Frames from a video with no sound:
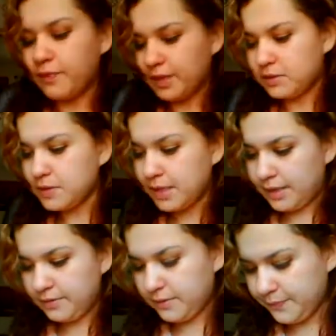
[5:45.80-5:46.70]
gonna write those
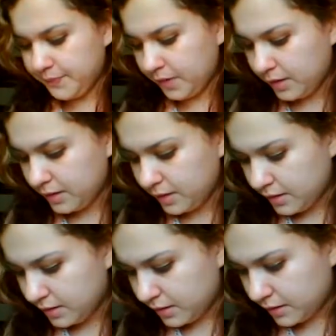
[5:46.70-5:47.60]
down.
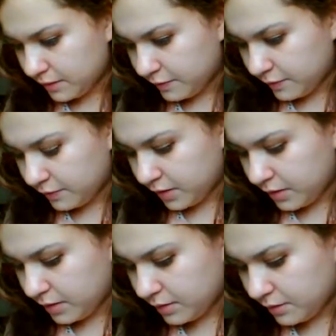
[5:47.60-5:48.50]

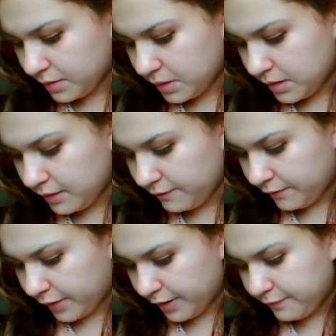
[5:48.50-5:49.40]
-3, 13, and
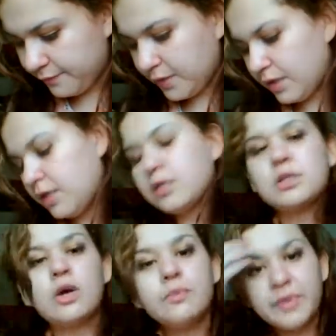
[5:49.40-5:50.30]
5.
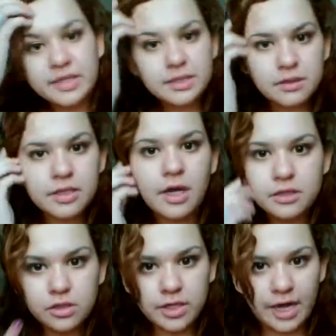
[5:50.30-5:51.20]
So basically
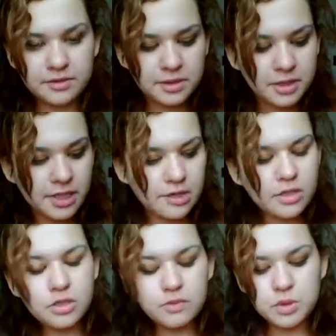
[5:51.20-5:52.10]
on your calculator,
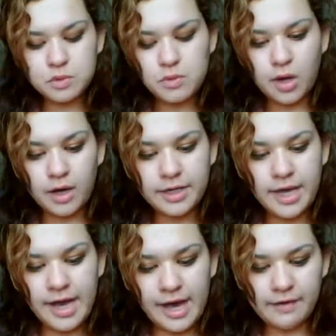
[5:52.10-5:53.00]
you do not
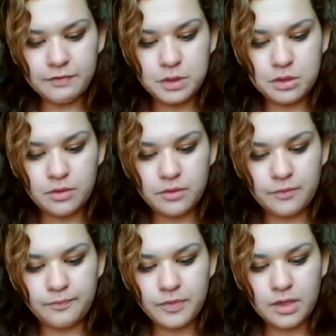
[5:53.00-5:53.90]
have
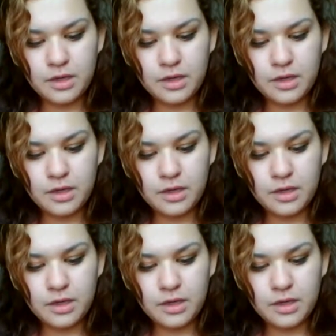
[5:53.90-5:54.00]
to